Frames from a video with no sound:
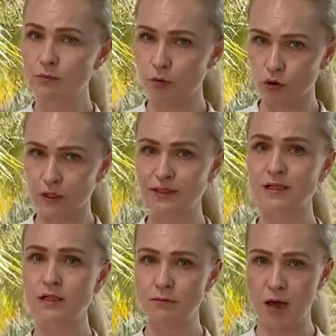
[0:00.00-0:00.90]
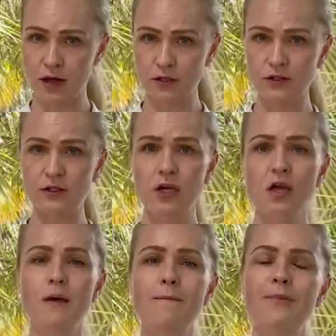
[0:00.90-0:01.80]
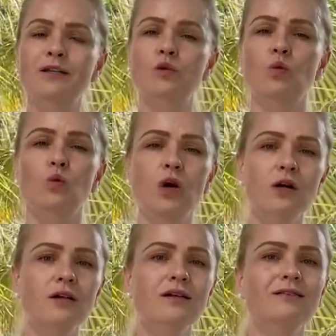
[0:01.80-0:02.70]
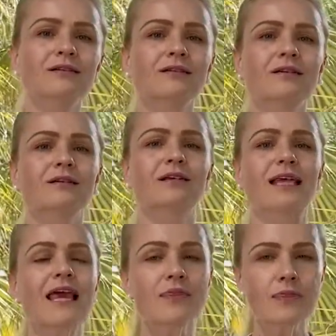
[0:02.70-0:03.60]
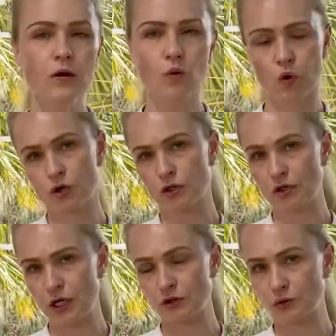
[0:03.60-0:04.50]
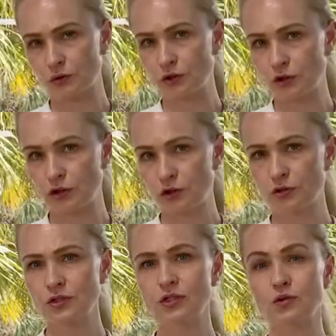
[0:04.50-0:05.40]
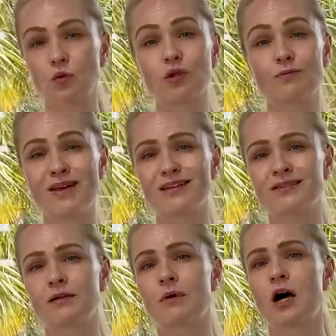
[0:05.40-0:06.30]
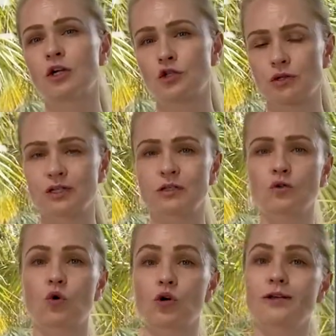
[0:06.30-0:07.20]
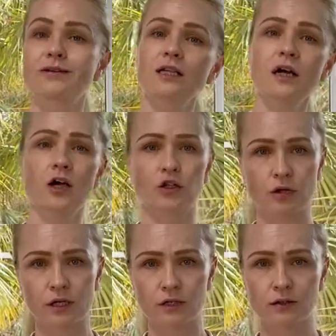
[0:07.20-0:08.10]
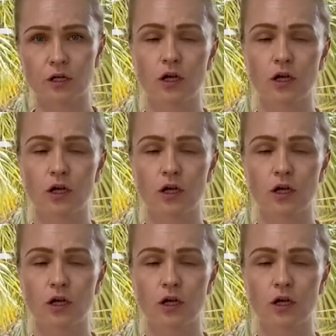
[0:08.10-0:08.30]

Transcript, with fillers: important and it matters, but where in can the water get to the tissues is what makes them hydrated or dehydrated.